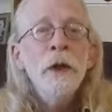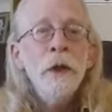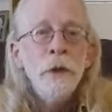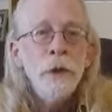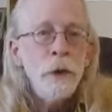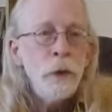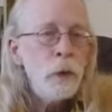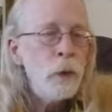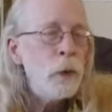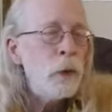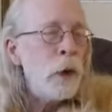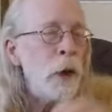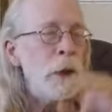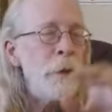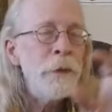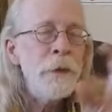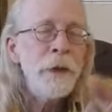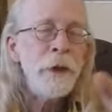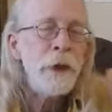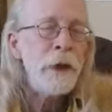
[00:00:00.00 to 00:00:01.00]
you
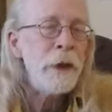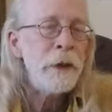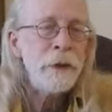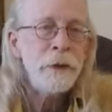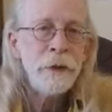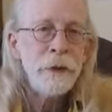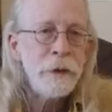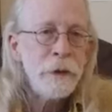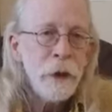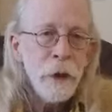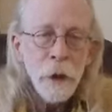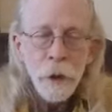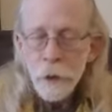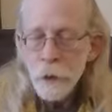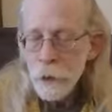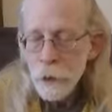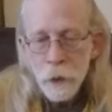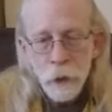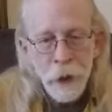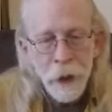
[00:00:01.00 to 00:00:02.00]
want this,
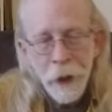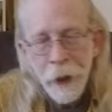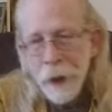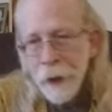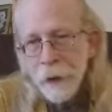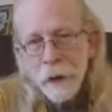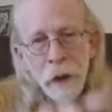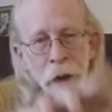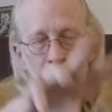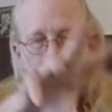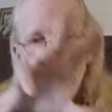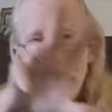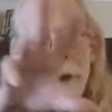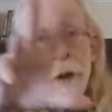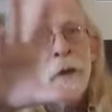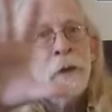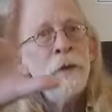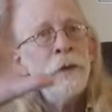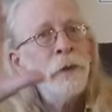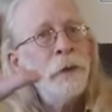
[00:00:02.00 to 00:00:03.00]
you can't
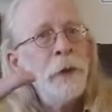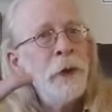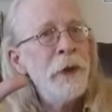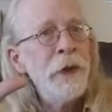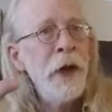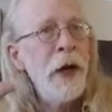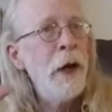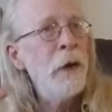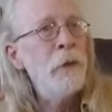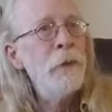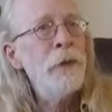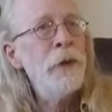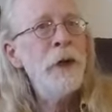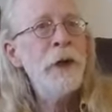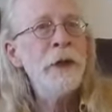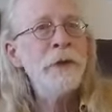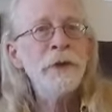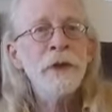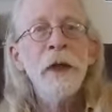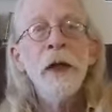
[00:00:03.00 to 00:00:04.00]
live without
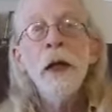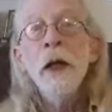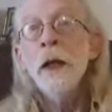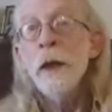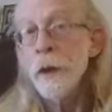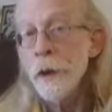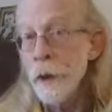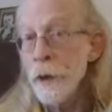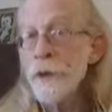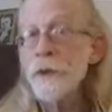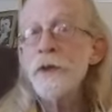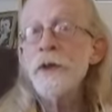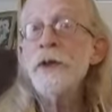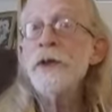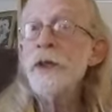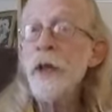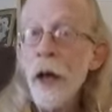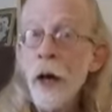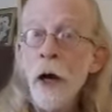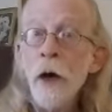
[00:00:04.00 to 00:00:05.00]
this, this
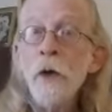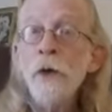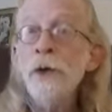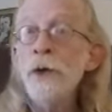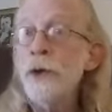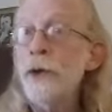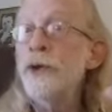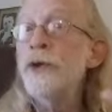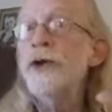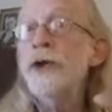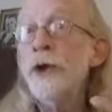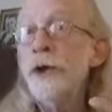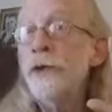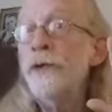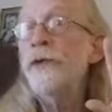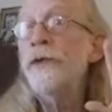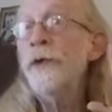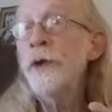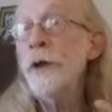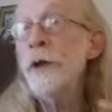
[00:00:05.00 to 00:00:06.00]
is how you should
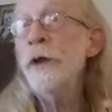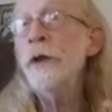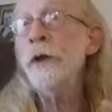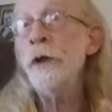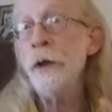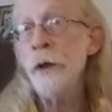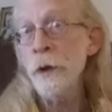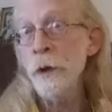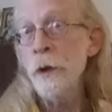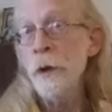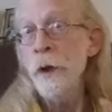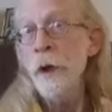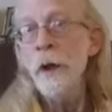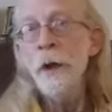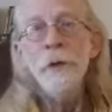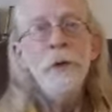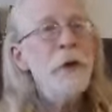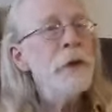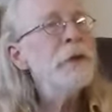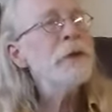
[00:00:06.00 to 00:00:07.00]
feel,
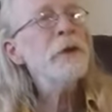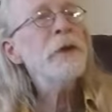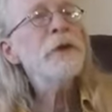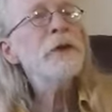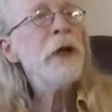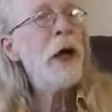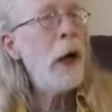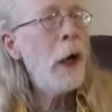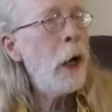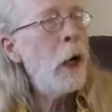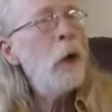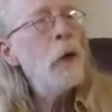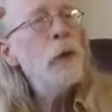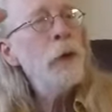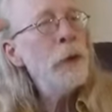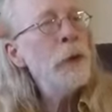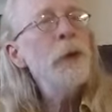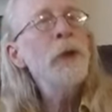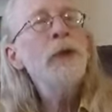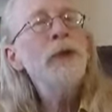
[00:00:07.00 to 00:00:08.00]
this is how
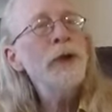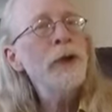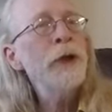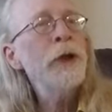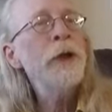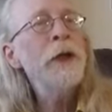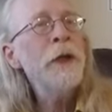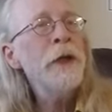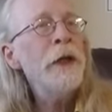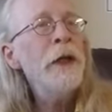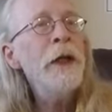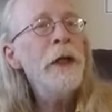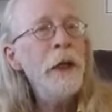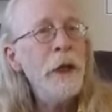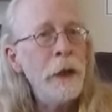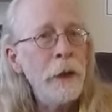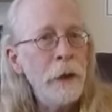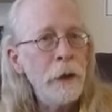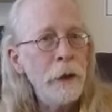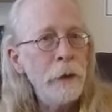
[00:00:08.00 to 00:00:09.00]
you should
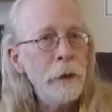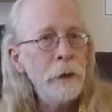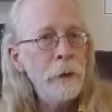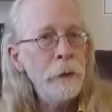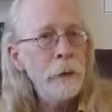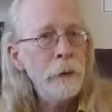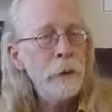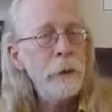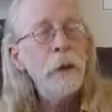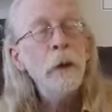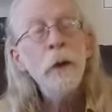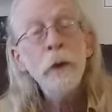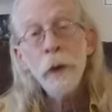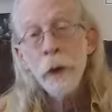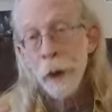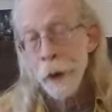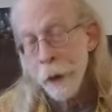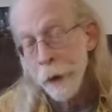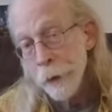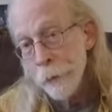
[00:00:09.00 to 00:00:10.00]
think.
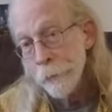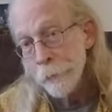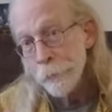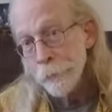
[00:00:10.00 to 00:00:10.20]
Okay?